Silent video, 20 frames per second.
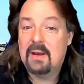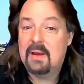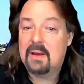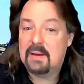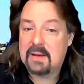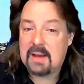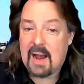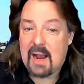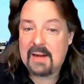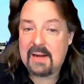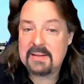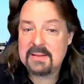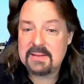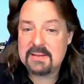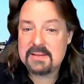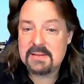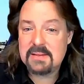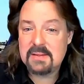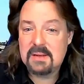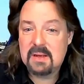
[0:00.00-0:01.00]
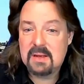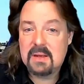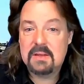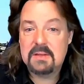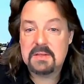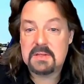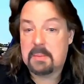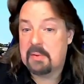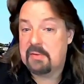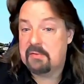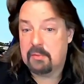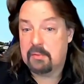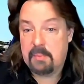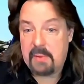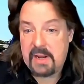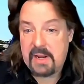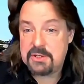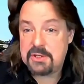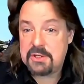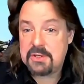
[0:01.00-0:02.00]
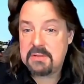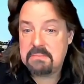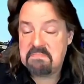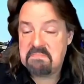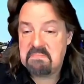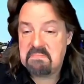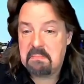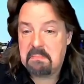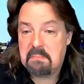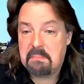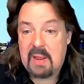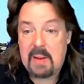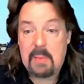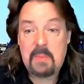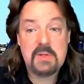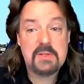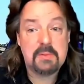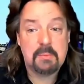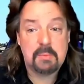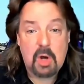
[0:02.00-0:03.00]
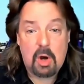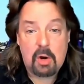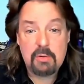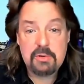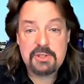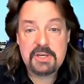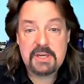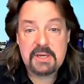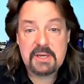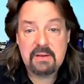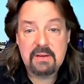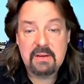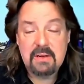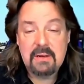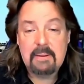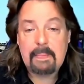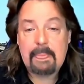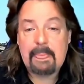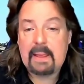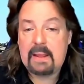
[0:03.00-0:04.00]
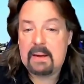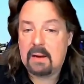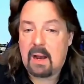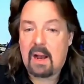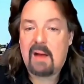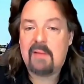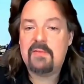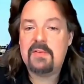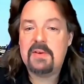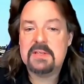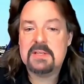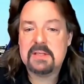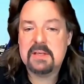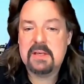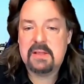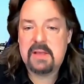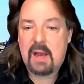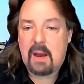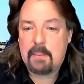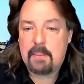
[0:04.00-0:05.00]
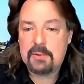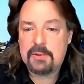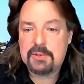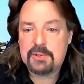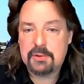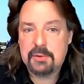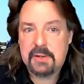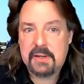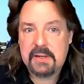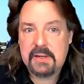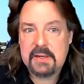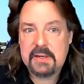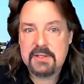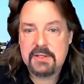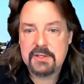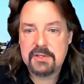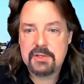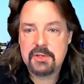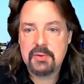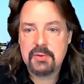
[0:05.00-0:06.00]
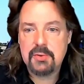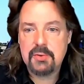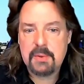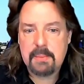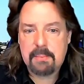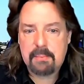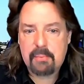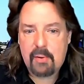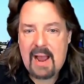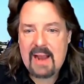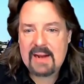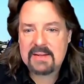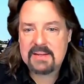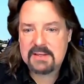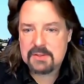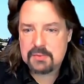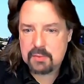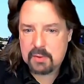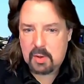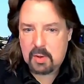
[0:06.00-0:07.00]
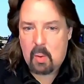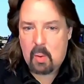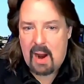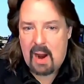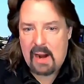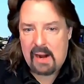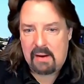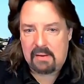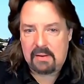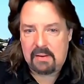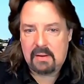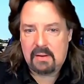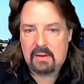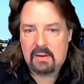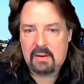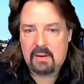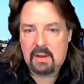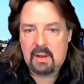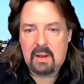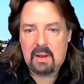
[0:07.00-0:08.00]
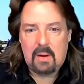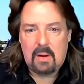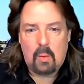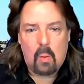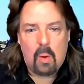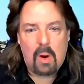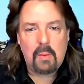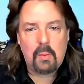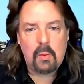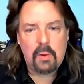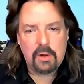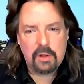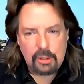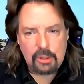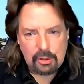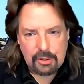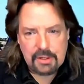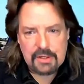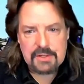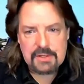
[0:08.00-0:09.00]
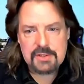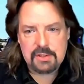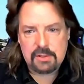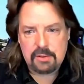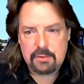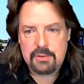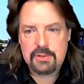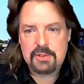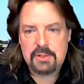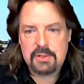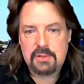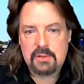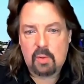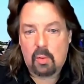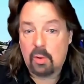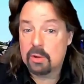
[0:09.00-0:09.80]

guidance, some information, maybe some coaching, and obviously the opportunity to do the practice required. What would a learning solution or